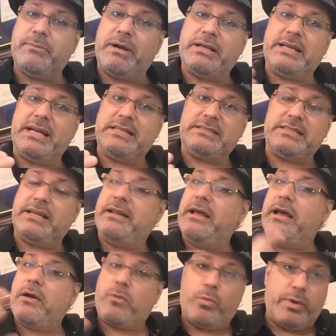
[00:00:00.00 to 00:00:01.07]
And my dad said,
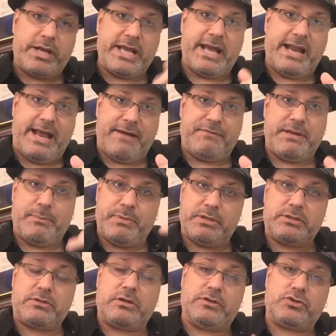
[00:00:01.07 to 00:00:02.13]
we can't have that
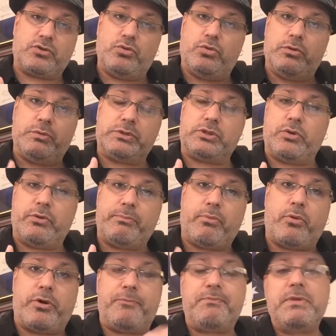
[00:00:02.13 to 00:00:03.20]
because school was so
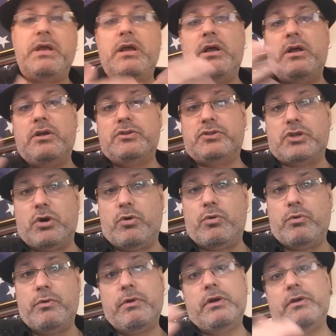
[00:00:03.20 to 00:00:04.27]
important.
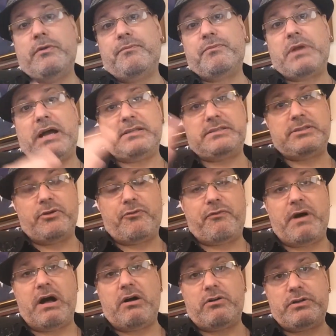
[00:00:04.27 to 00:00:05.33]
So I still
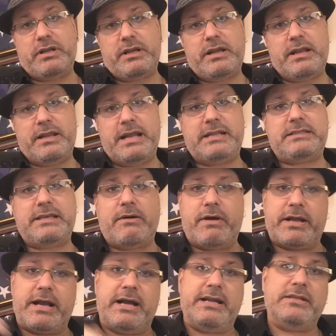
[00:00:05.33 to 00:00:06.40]
followed it and that's how
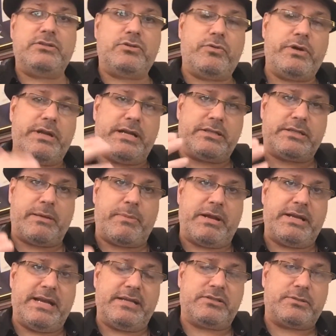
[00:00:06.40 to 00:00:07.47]
I got into it. And that's how my
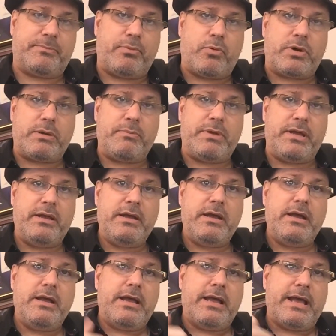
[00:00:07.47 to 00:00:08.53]
dad supported me.
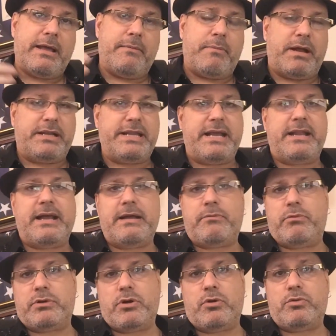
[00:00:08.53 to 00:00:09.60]
And my dad and I
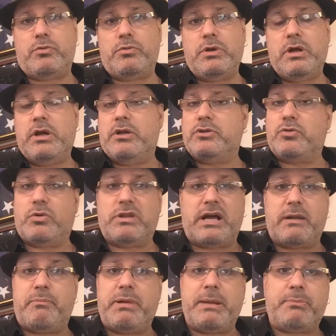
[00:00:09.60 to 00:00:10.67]
would go to a
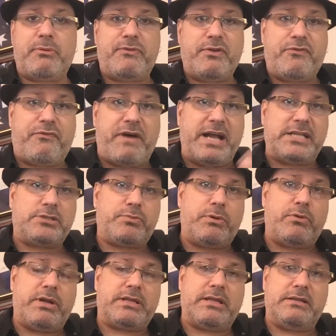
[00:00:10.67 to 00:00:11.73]
lot of pay-per-view fights. We
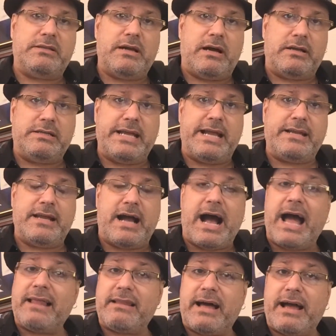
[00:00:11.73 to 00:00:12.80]
were at the Dania
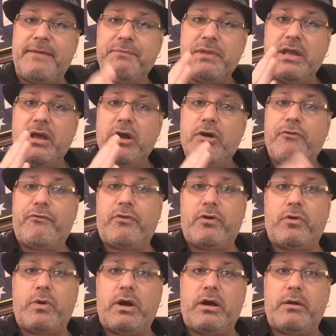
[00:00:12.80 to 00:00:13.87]
High Line
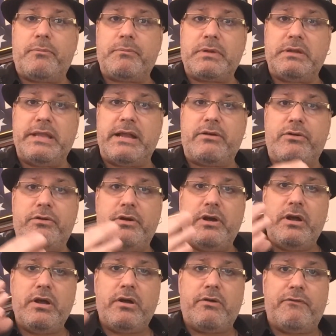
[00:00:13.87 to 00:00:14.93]
for Leonard
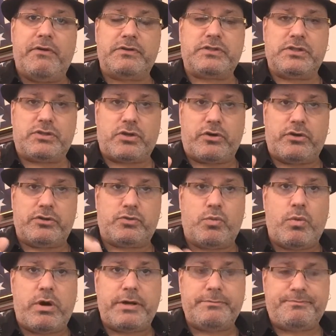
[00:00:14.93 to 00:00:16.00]
versus Hearns
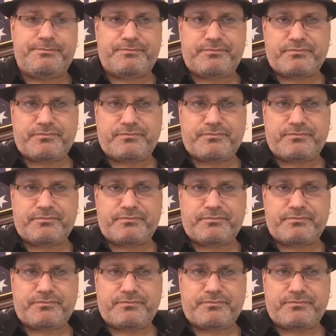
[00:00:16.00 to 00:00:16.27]
1.